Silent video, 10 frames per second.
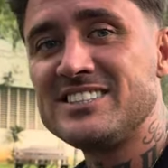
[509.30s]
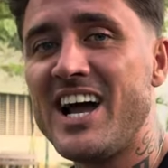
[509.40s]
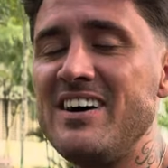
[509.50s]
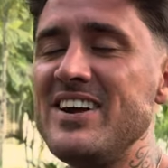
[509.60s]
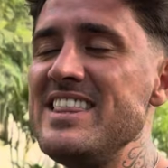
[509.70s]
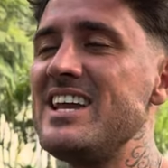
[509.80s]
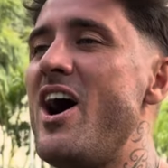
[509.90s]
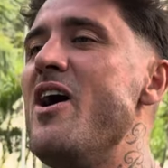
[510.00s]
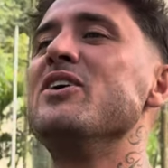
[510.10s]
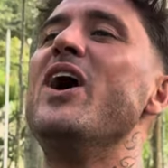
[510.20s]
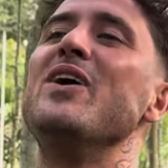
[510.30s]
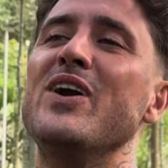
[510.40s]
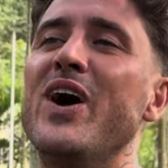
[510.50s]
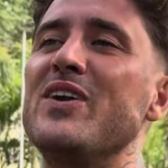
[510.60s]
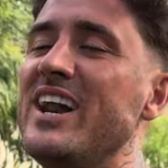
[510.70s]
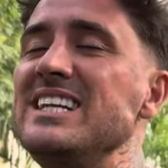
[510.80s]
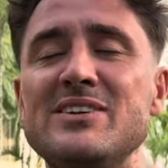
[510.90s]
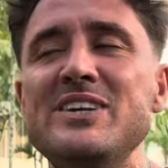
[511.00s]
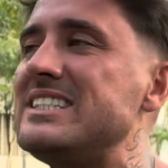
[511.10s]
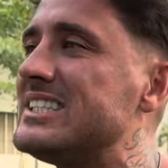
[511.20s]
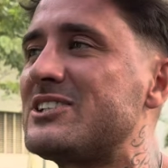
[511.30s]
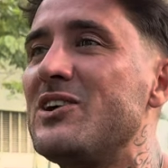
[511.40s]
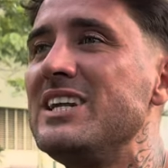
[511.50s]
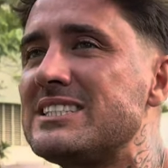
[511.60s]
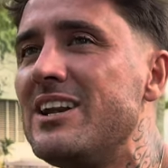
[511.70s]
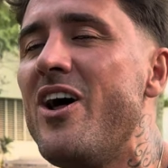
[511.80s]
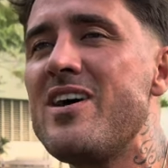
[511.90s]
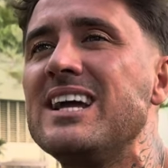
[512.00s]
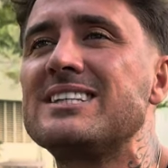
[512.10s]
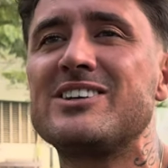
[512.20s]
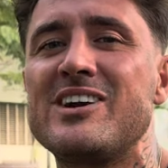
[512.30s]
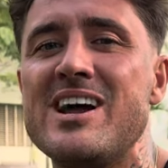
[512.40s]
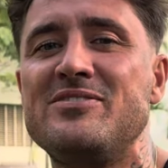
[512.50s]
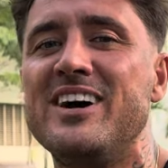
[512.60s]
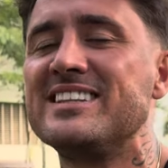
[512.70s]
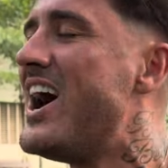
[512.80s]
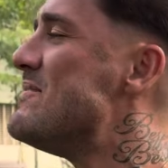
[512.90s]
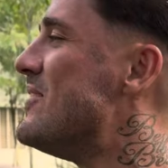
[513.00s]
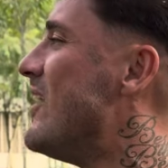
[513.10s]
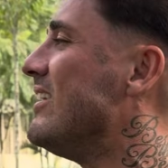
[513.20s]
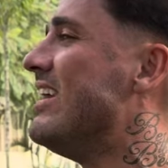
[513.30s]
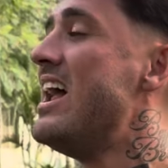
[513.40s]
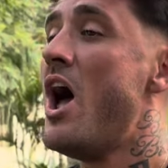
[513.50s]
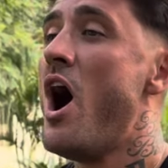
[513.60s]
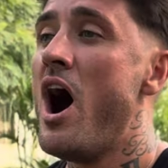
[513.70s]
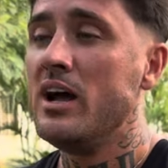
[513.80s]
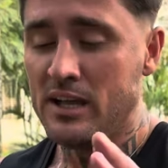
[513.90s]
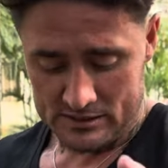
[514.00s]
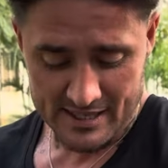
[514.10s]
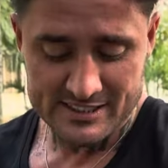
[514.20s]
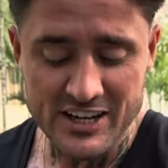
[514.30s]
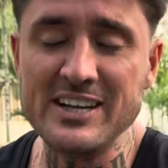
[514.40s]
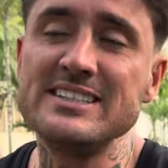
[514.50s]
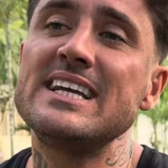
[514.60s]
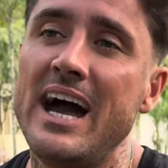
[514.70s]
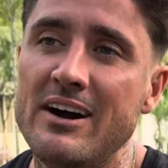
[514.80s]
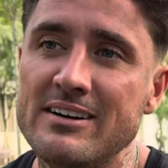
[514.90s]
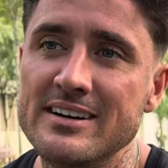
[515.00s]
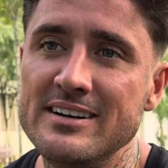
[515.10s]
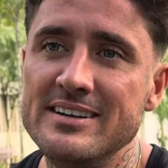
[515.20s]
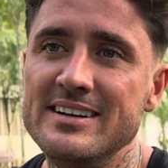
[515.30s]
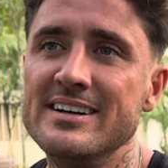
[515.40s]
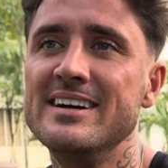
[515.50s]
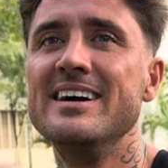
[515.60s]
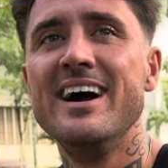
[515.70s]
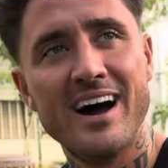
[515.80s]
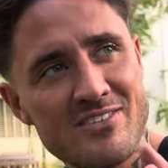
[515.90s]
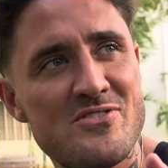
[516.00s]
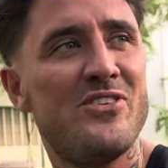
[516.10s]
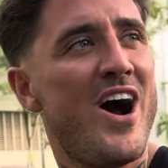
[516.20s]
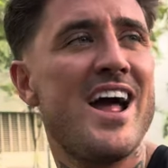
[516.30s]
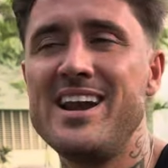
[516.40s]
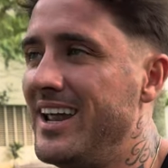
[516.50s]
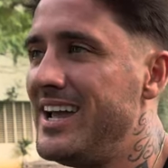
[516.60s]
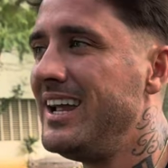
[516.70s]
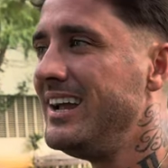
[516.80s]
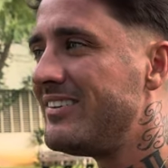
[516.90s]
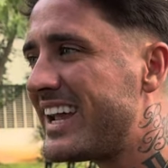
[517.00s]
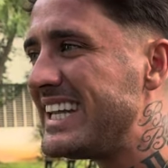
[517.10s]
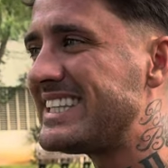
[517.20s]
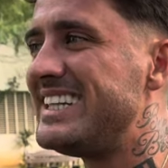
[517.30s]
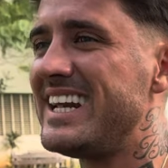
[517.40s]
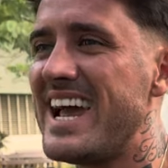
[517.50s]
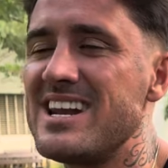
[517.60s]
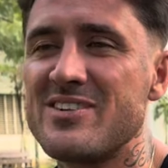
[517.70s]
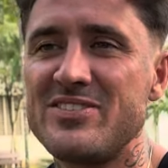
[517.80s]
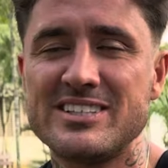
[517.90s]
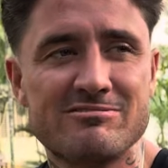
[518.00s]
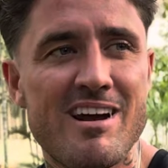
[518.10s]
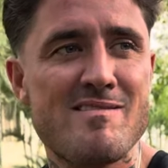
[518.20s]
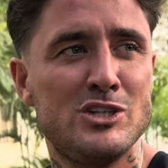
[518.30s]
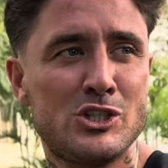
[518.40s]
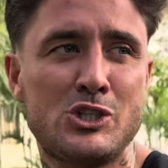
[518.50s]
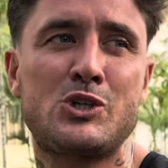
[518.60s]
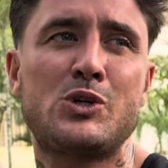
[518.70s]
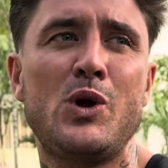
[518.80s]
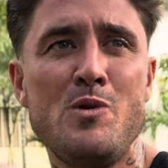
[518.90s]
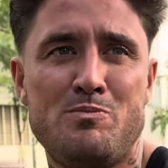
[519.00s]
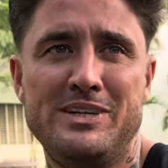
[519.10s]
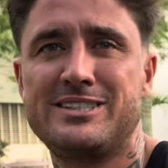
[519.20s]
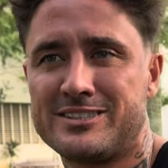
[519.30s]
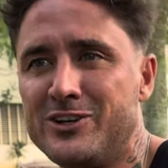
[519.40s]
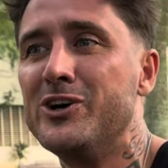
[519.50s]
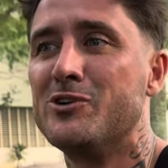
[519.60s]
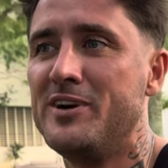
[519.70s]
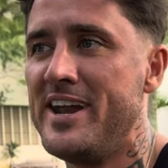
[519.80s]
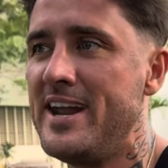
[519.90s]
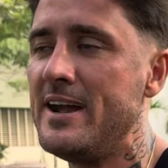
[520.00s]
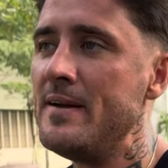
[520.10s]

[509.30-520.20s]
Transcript: So hold on. I need to finish this story. This is the longest story ever. Don't worry. So it turns out, finally, we get to the end of this very stupid story.